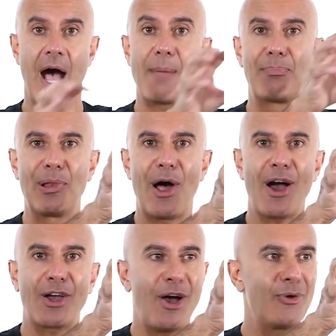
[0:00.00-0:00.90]
I
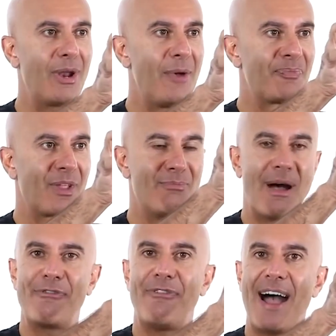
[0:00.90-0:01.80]
block out
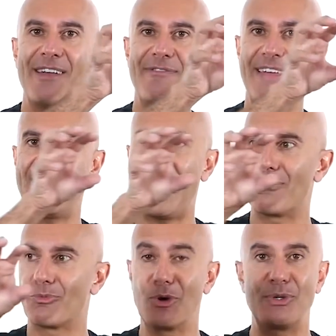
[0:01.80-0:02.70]
my 5
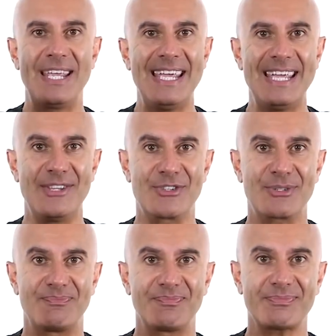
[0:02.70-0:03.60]
a.m.
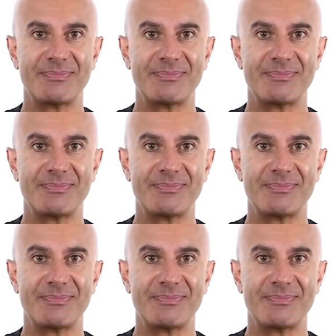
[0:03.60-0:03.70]
routines.